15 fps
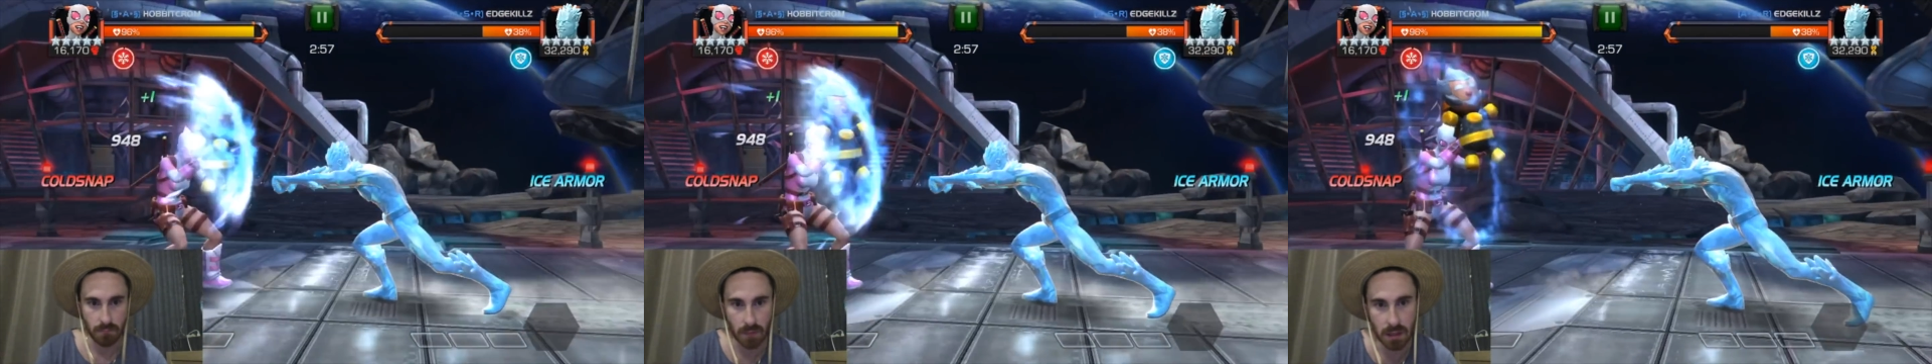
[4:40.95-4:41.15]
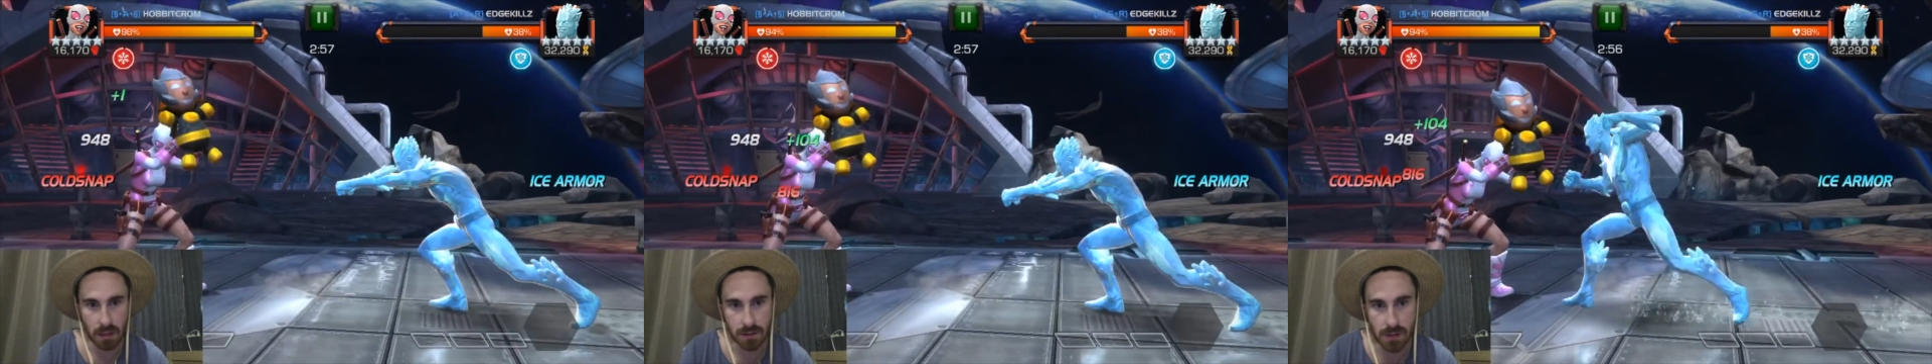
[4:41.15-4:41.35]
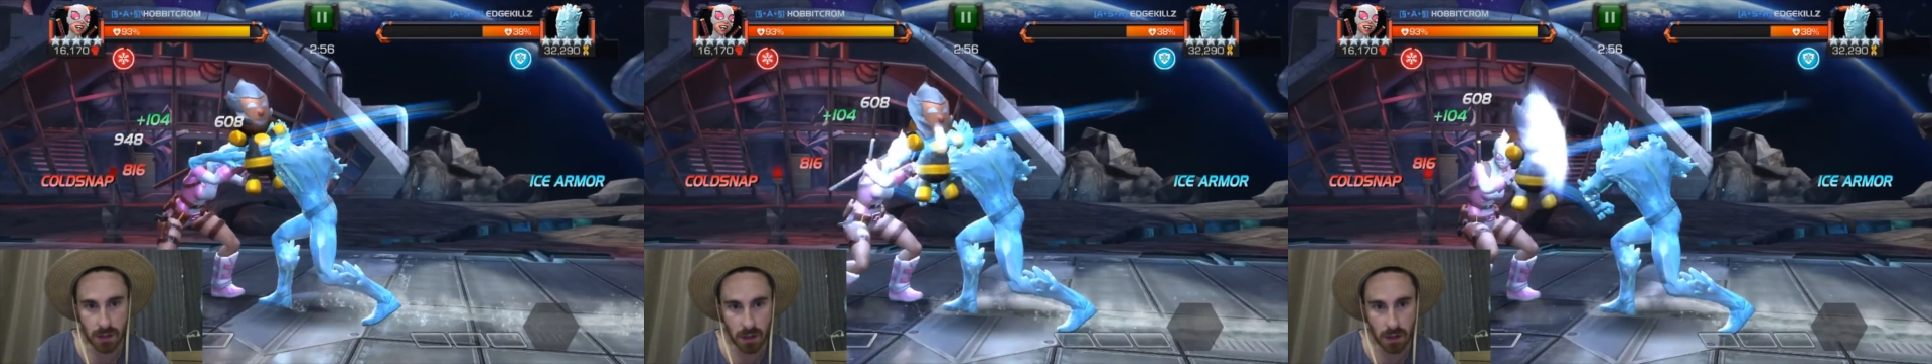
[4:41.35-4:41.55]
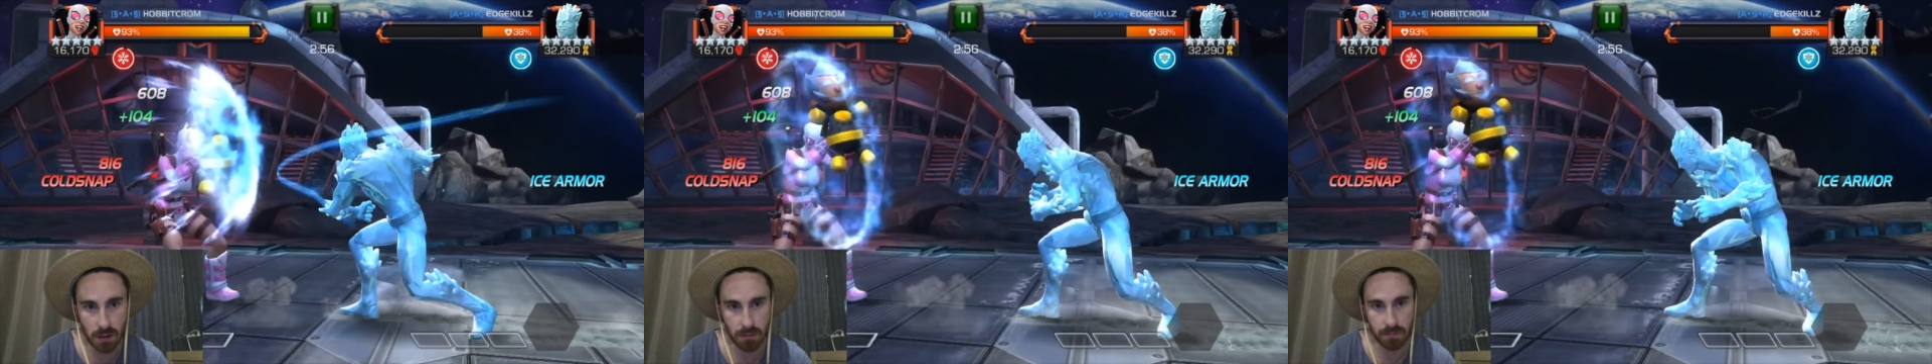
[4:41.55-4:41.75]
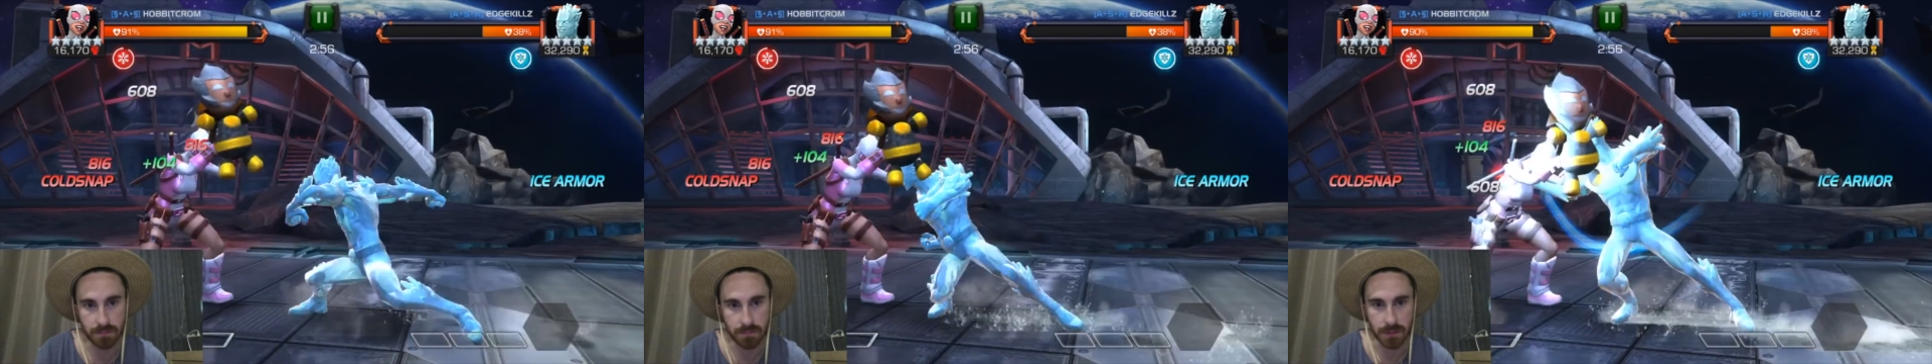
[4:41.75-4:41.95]

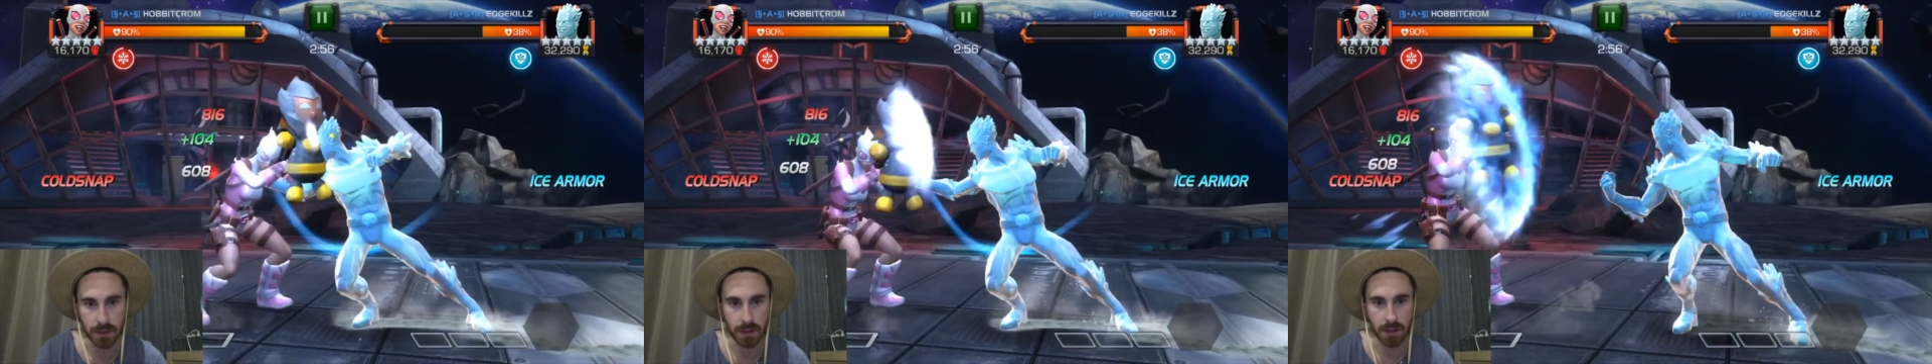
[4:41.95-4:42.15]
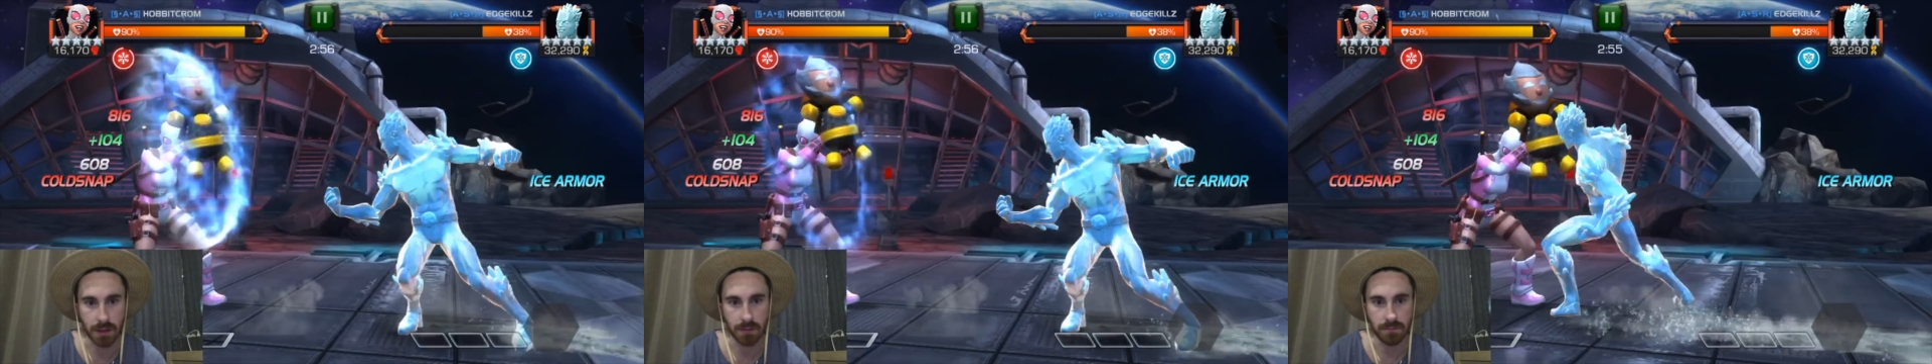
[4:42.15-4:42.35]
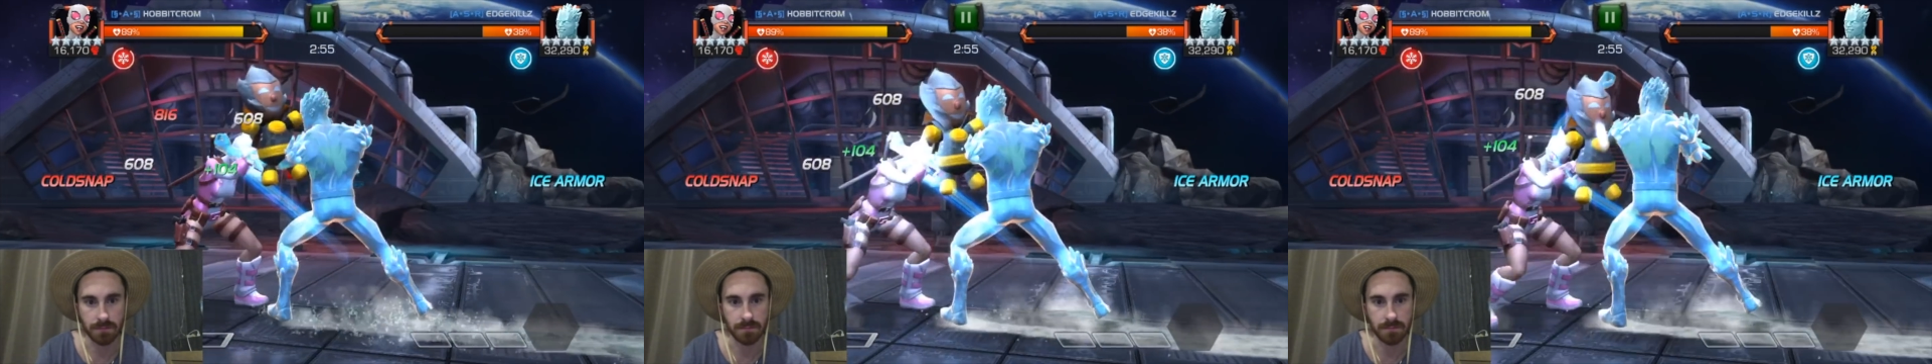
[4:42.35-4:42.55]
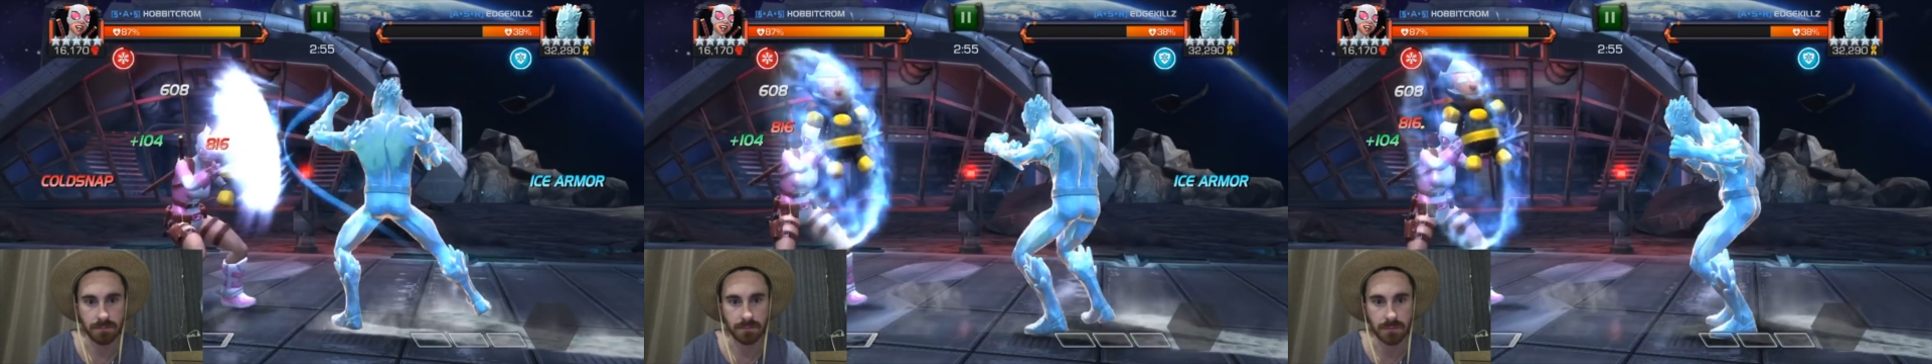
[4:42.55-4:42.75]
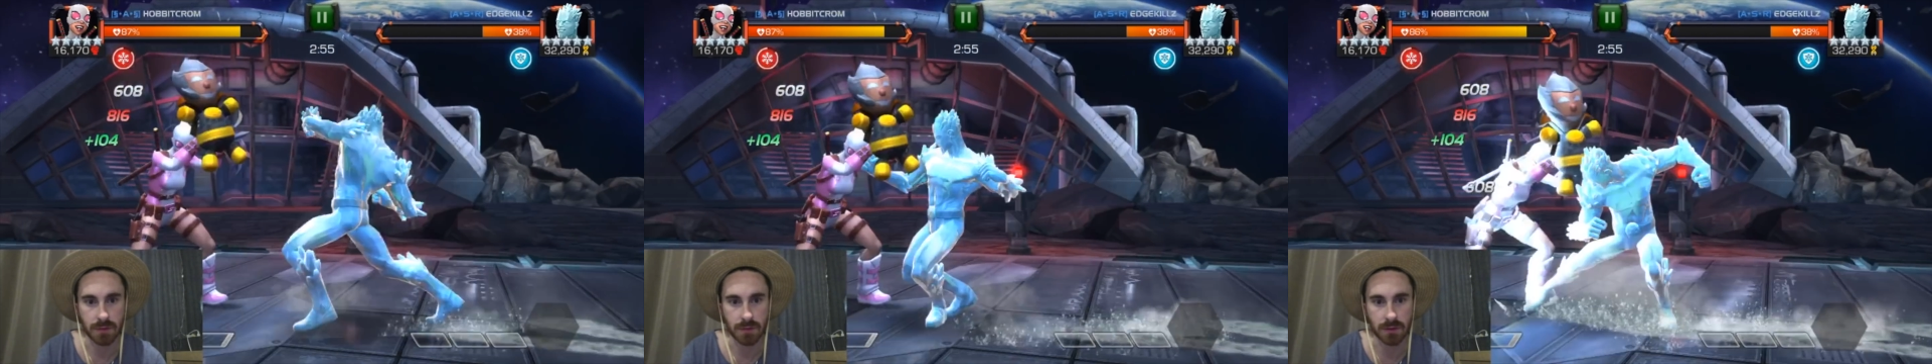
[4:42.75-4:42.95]
So,
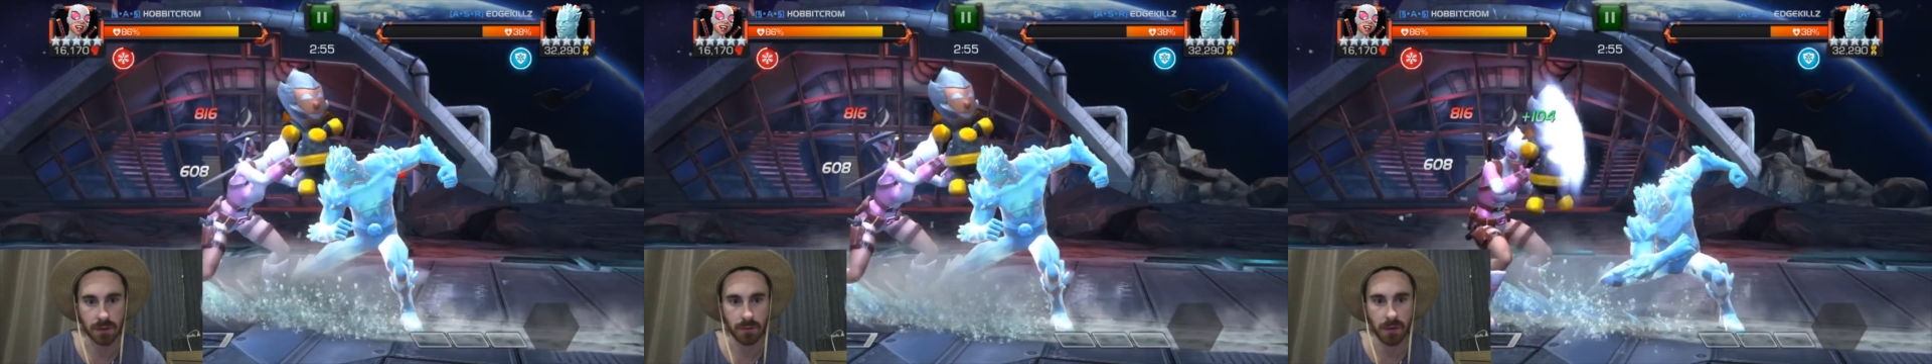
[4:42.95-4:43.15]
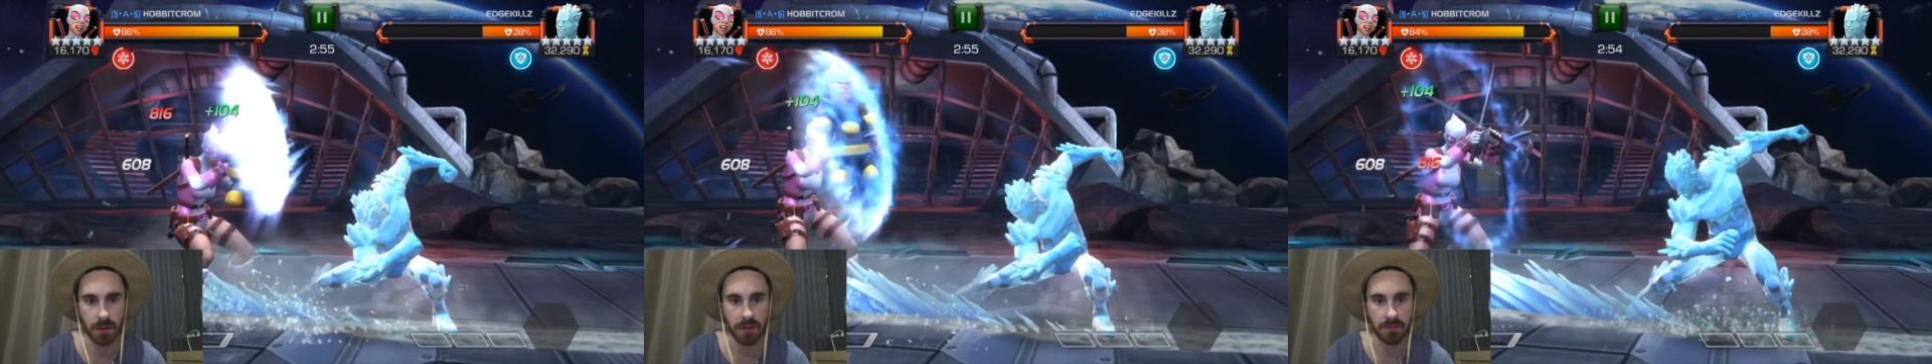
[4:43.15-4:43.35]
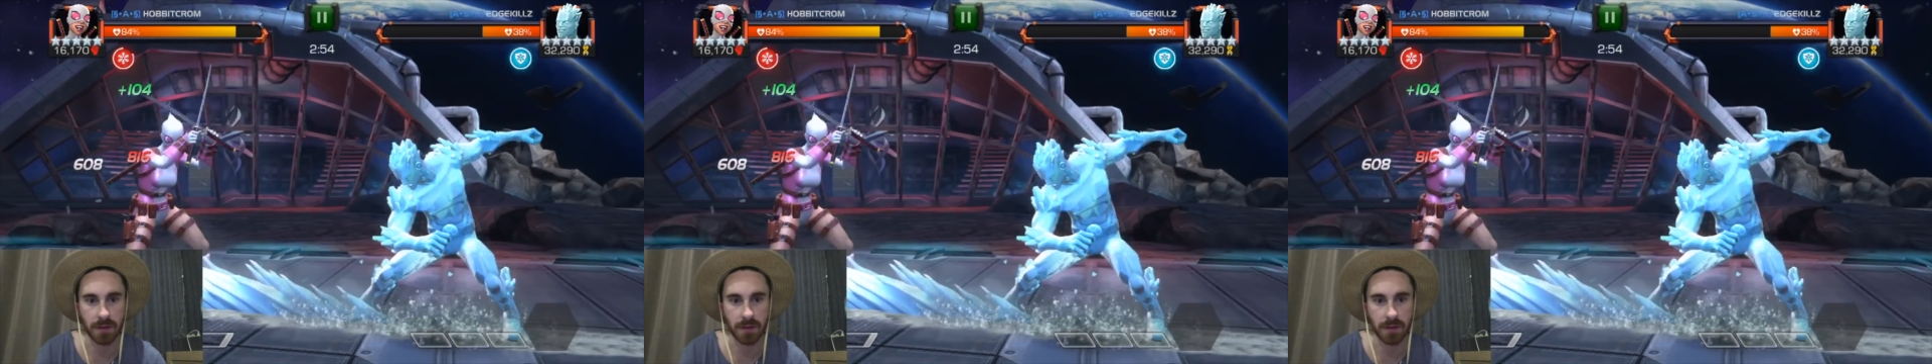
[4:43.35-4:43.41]
just going to wait